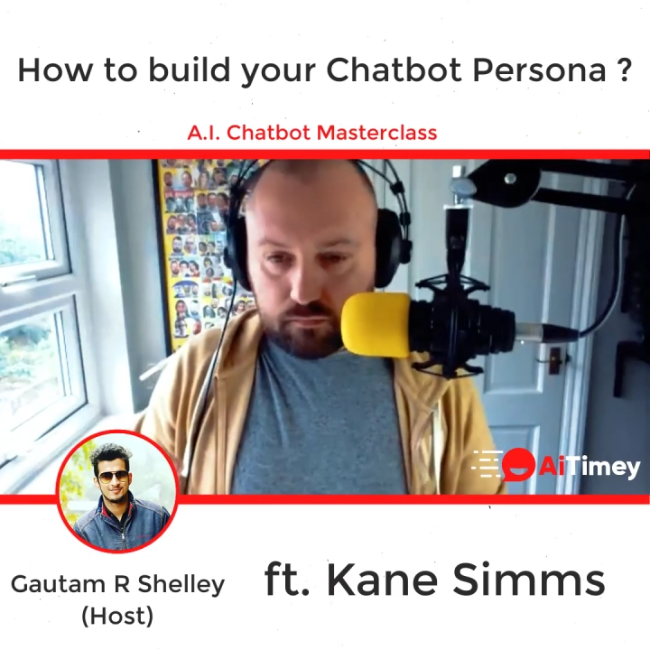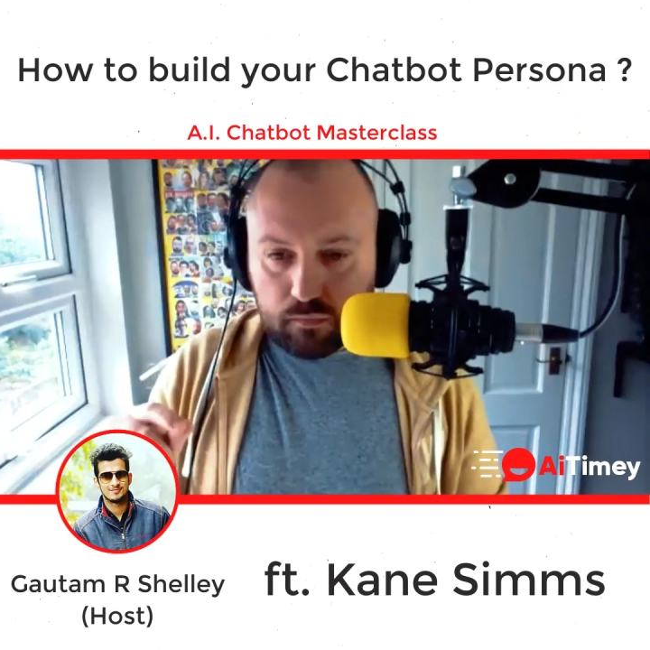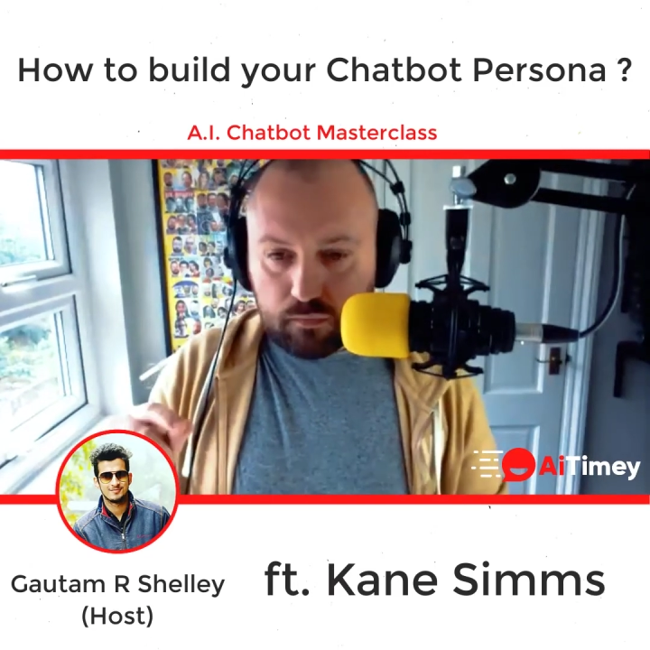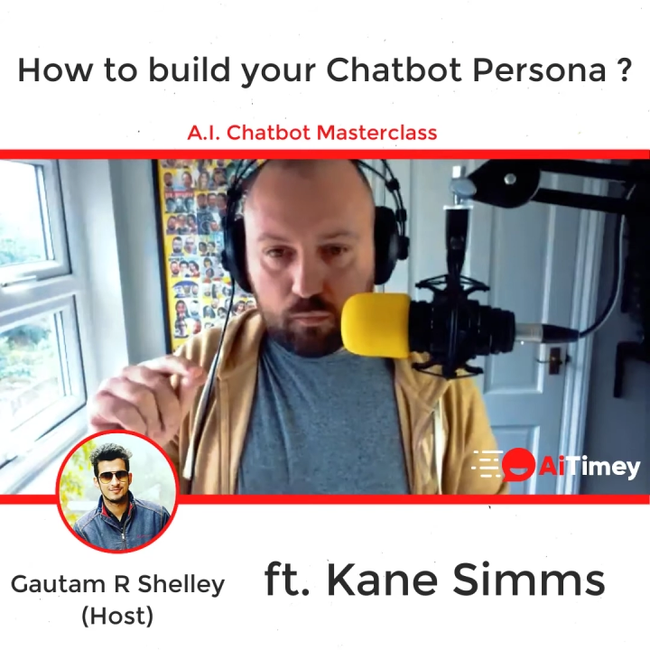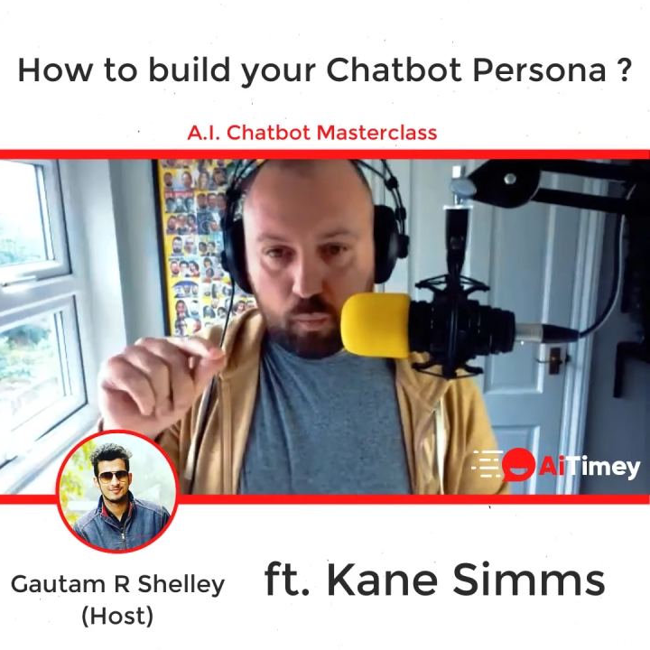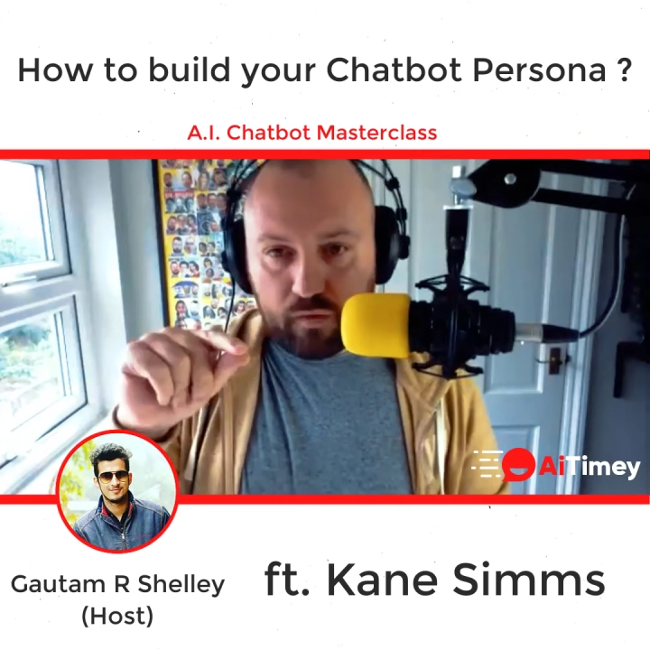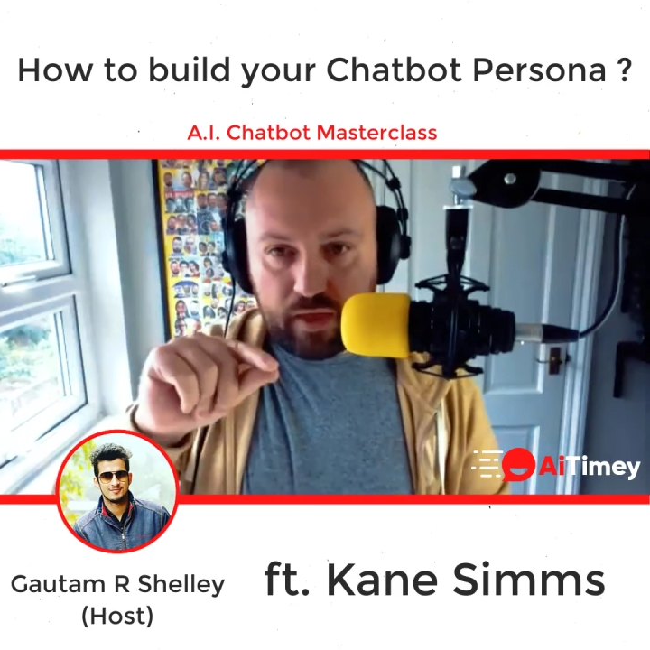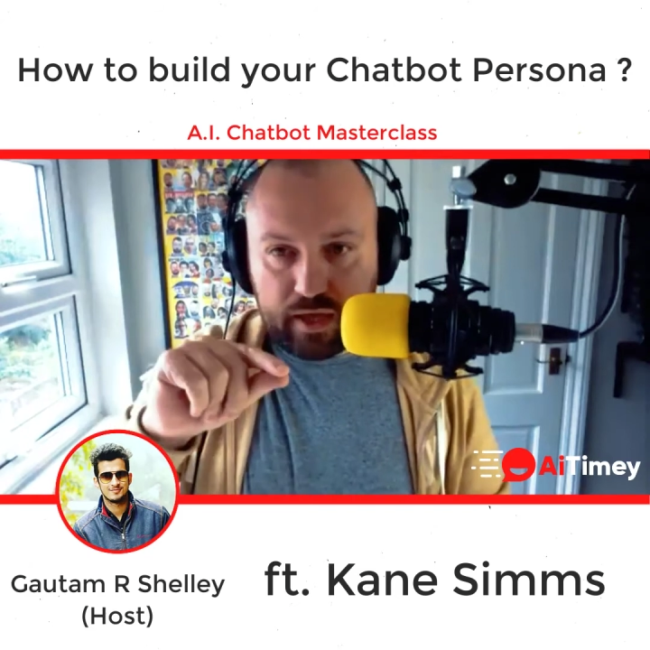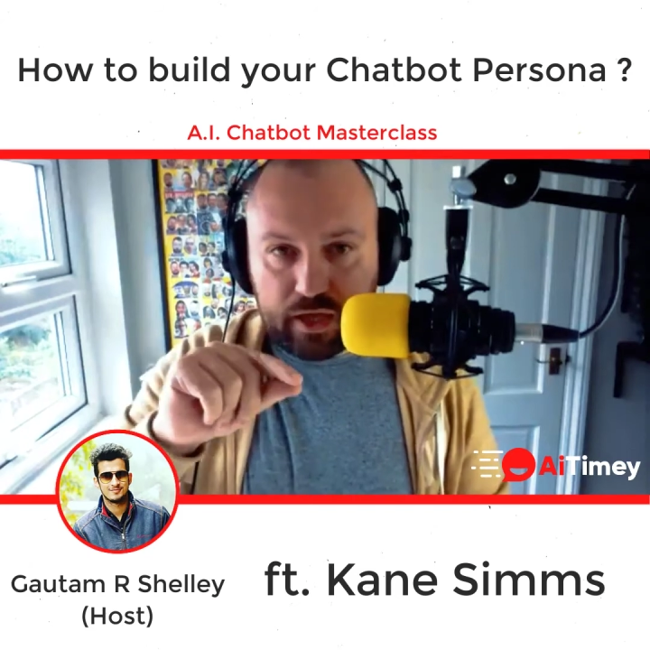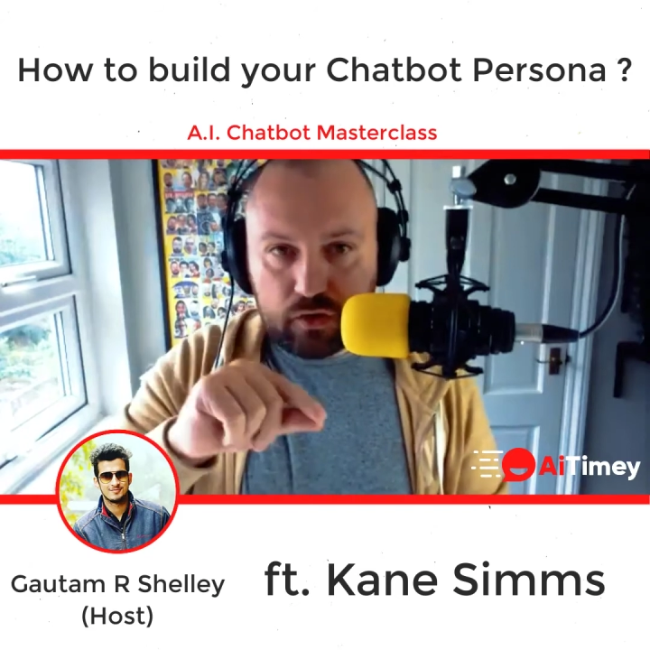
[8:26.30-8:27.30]
when they
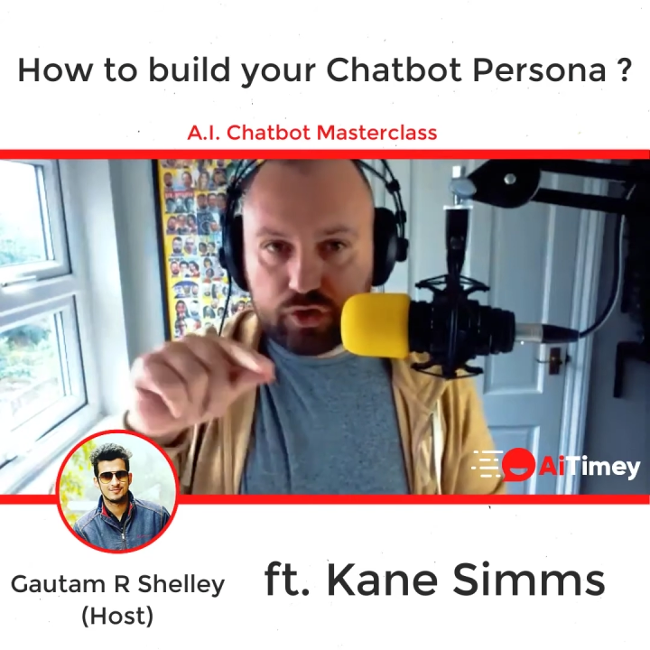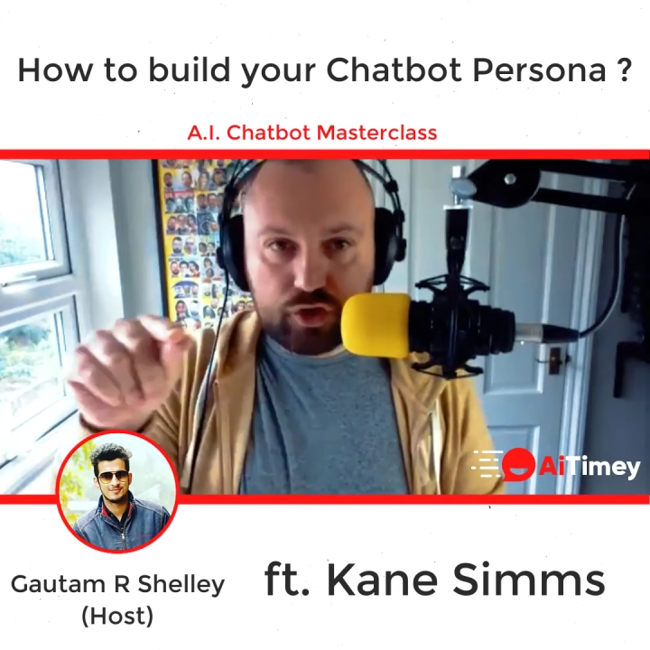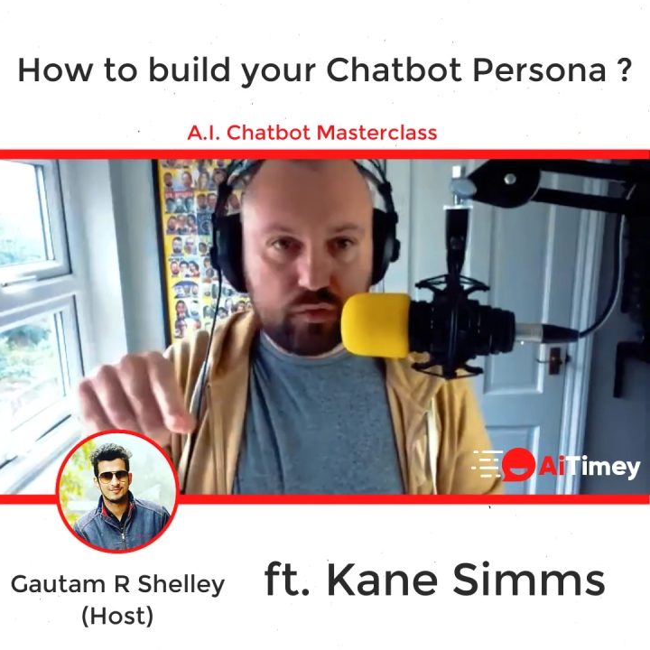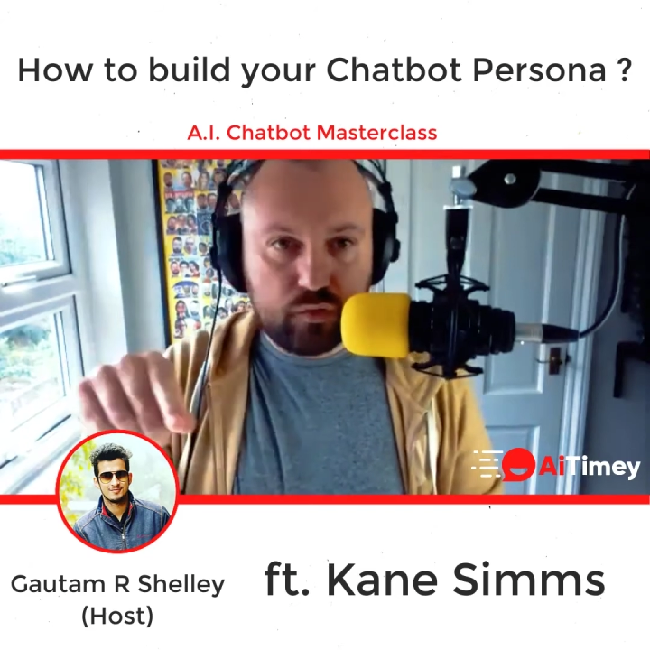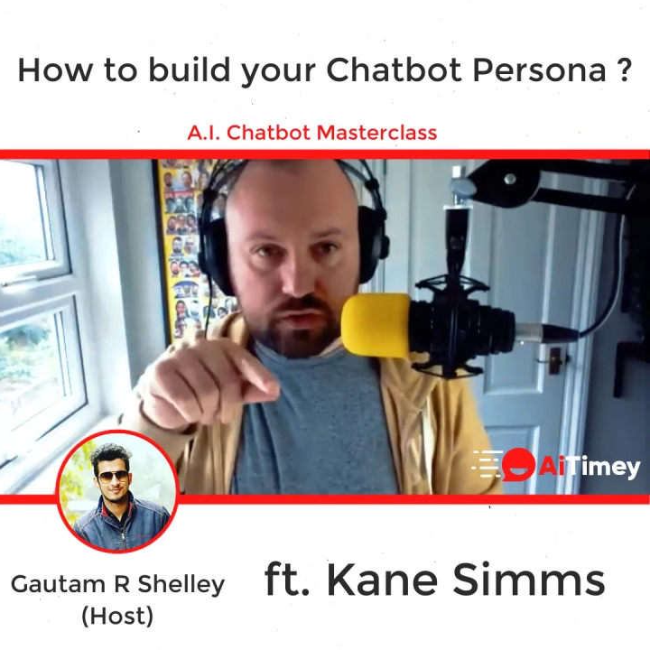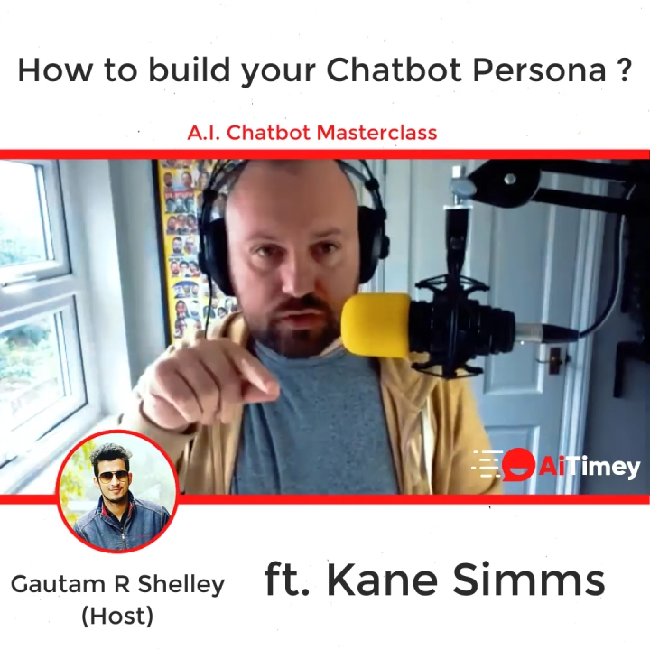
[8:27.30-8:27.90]
introduce